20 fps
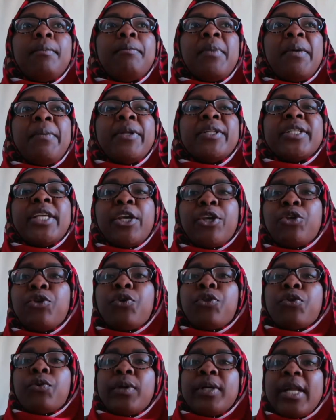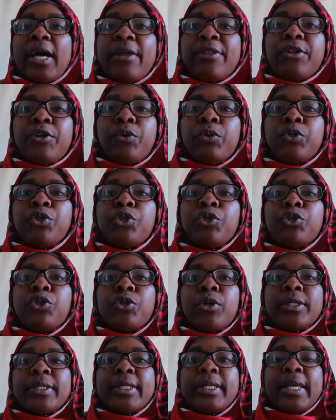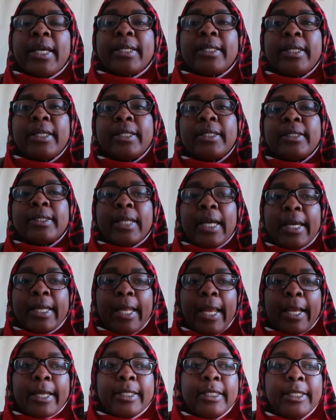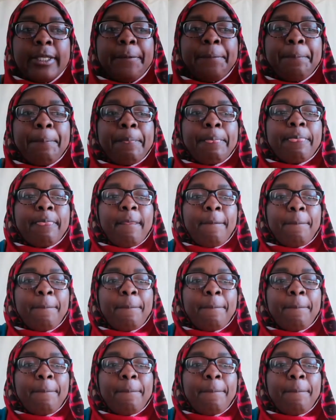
maybe take you through another route should you not get in directly.